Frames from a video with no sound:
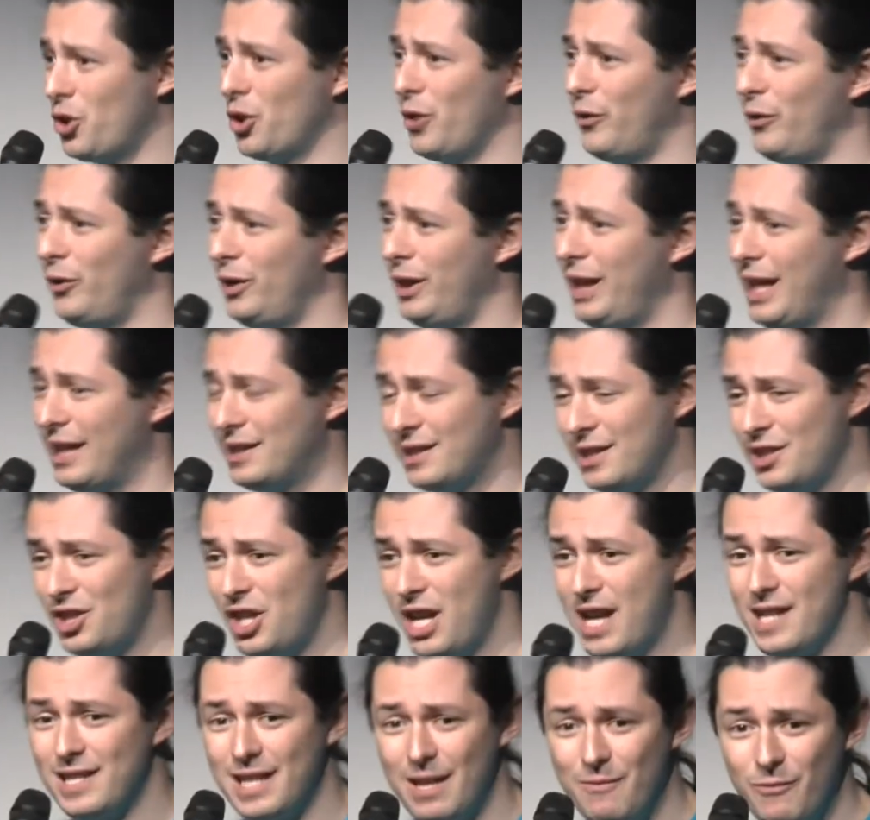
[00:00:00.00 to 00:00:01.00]
got it's a
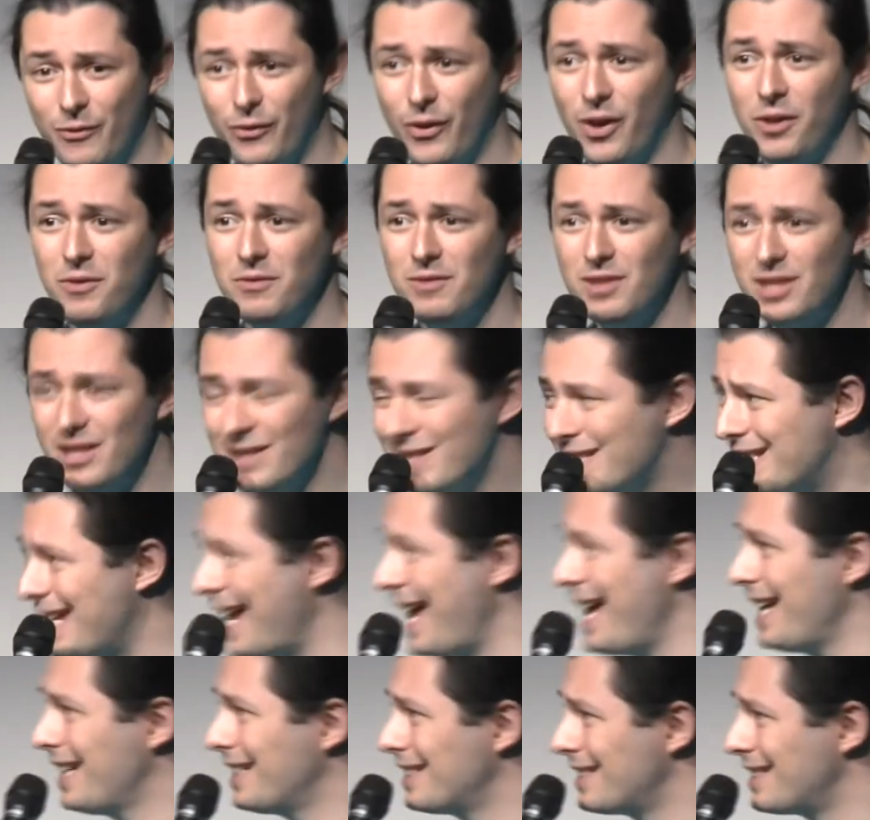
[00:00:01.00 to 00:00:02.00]
GSM phone, does
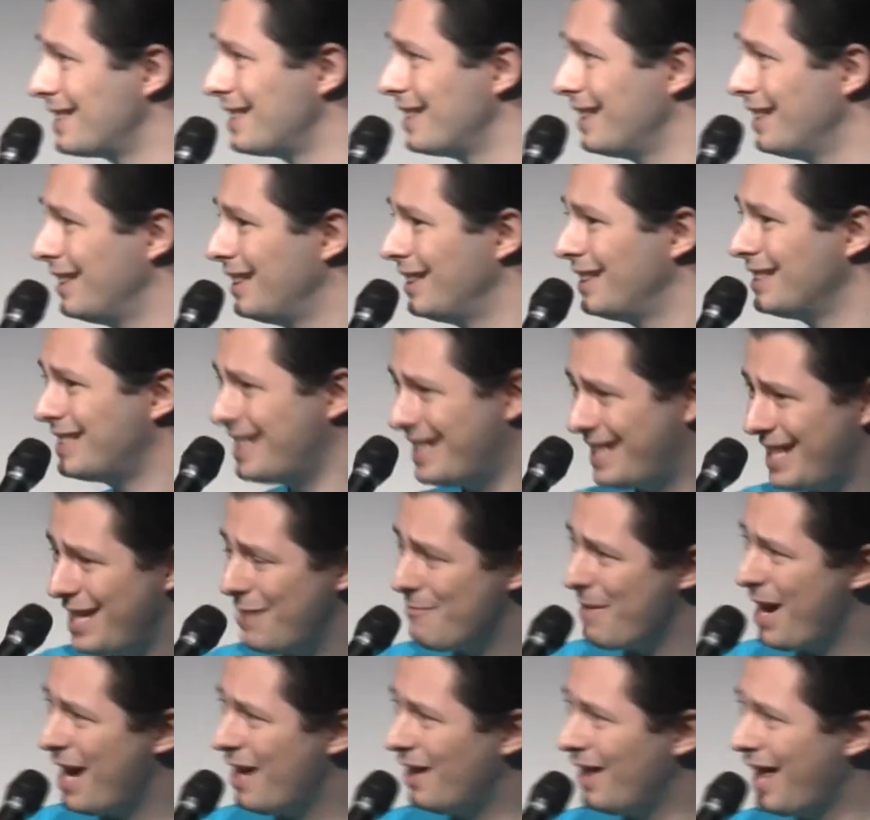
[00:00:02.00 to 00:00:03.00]
text, does
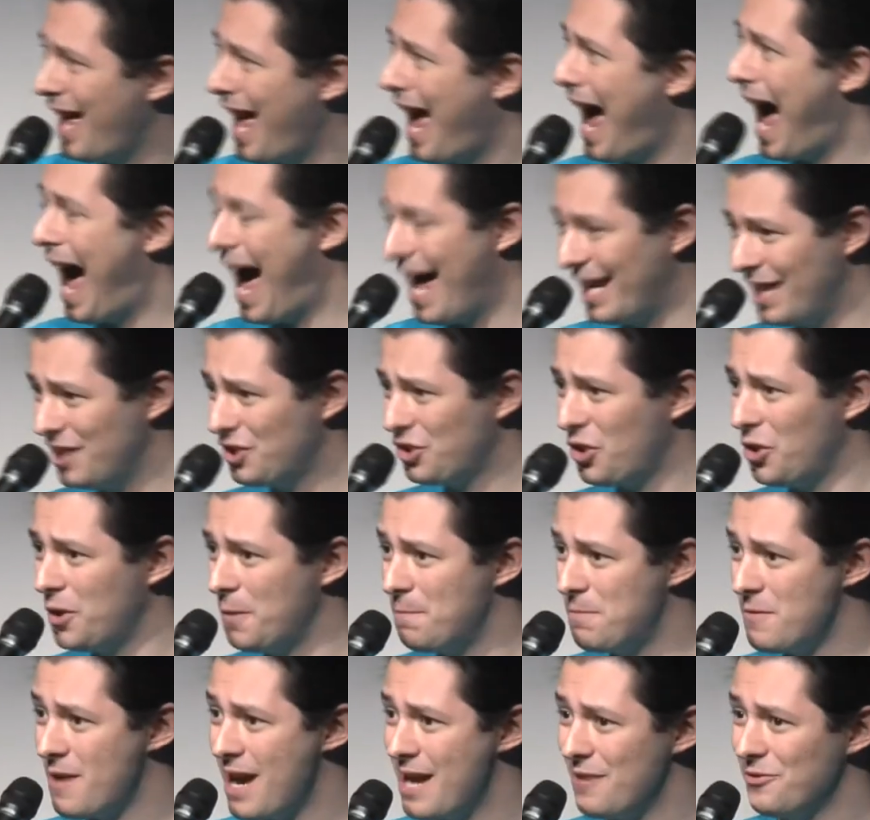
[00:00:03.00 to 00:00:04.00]
email, and it's got a
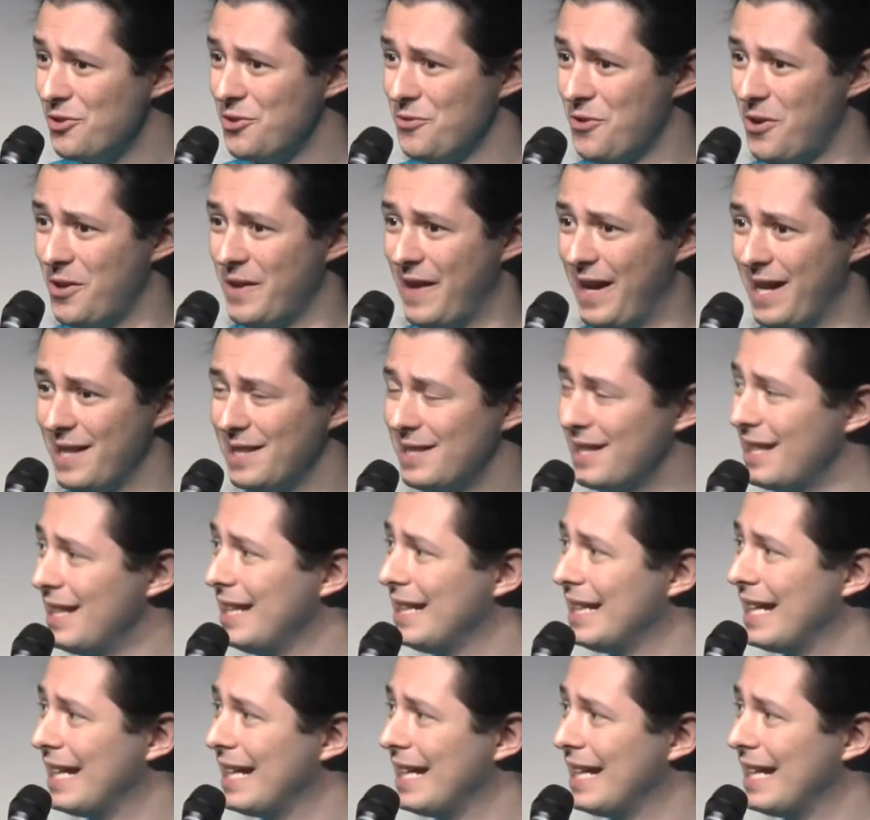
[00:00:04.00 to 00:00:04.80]
browser on it.